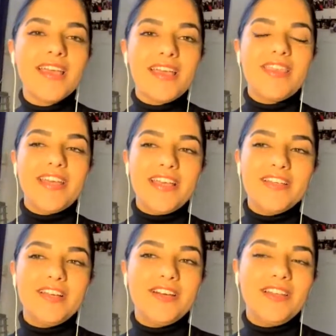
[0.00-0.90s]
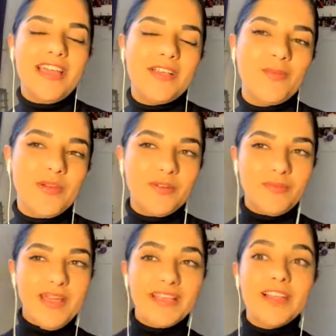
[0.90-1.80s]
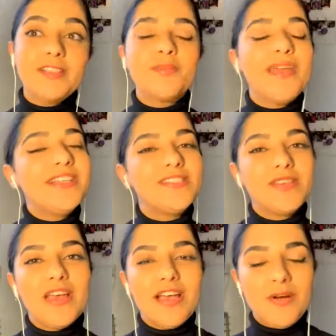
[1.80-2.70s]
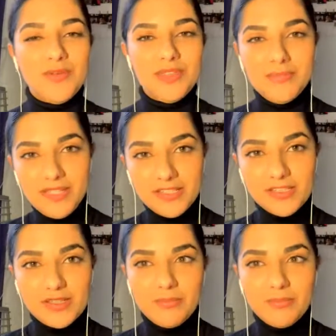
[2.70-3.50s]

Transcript: and then I got like one of my classmates with me